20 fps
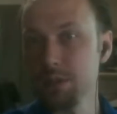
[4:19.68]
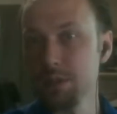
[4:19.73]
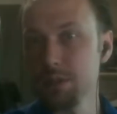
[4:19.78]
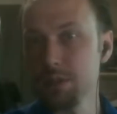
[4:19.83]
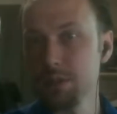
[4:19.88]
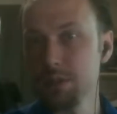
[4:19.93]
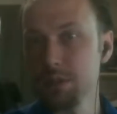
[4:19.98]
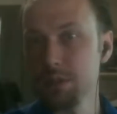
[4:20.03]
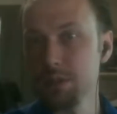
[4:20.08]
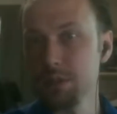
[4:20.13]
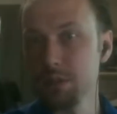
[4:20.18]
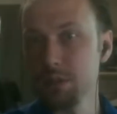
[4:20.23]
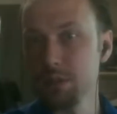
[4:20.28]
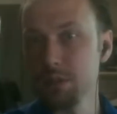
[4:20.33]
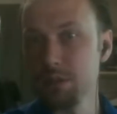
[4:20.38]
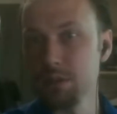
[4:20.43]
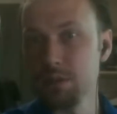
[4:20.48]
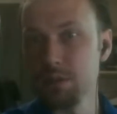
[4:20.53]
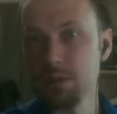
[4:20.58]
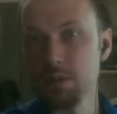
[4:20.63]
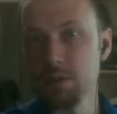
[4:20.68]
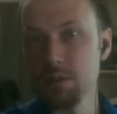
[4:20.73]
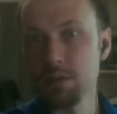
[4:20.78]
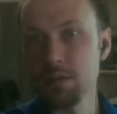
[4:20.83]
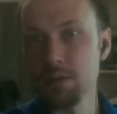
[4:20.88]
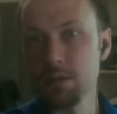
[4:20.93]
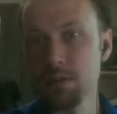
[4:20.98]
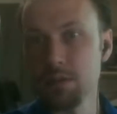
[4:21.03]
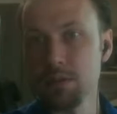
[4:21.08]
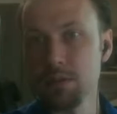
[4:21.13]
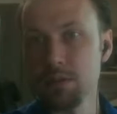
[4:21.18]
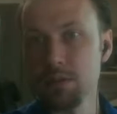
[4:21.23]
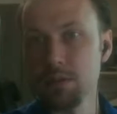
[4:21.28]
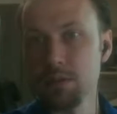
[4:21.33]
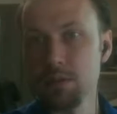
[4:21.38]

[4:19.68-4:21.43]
No one is speaking in this clip.